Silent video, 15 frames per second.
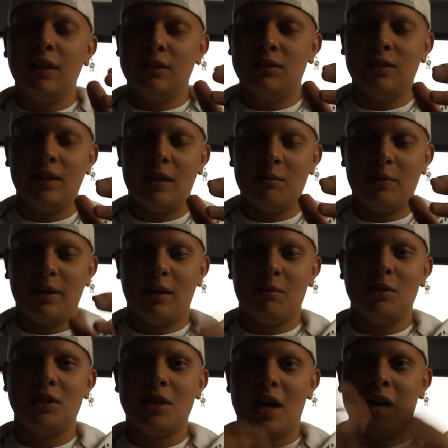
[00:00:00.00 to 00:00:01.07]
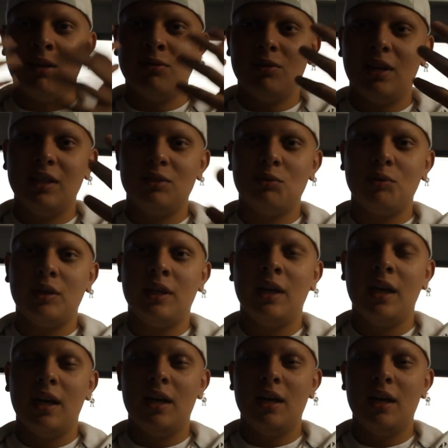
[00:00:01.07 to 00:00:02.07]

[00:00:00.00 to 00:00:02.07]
like doing gameplay commentaries. I don't like doing